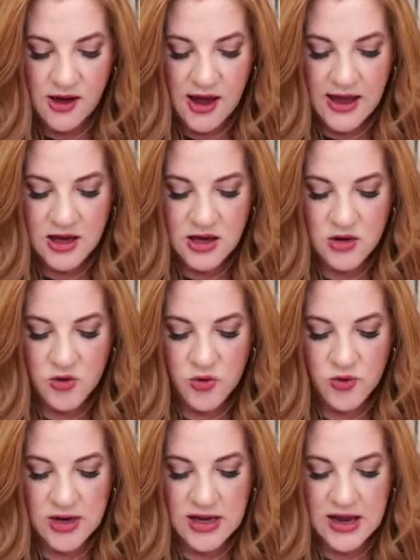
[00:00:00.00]
I
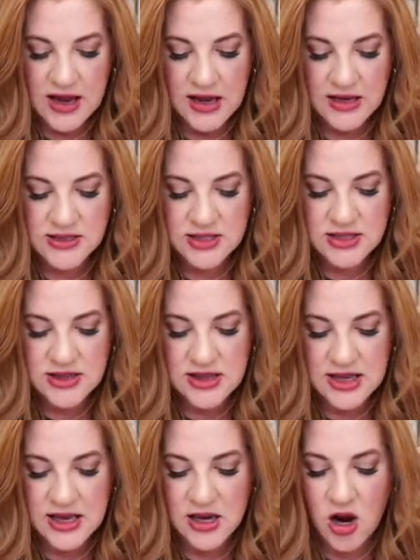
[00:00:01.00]
create
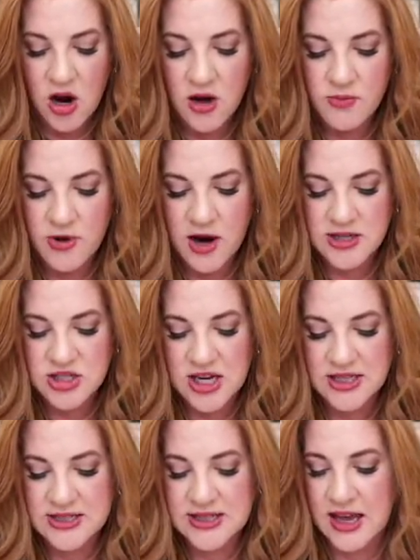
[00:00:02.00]
the card
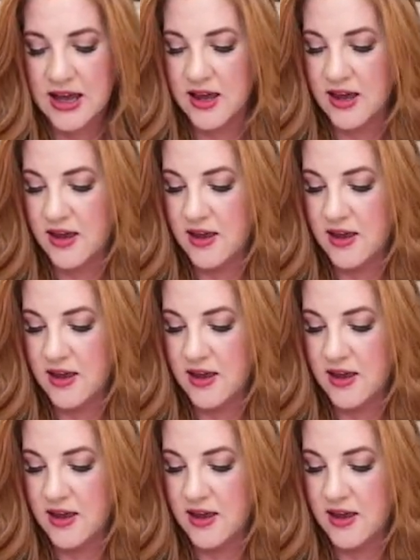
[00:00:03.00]
projects like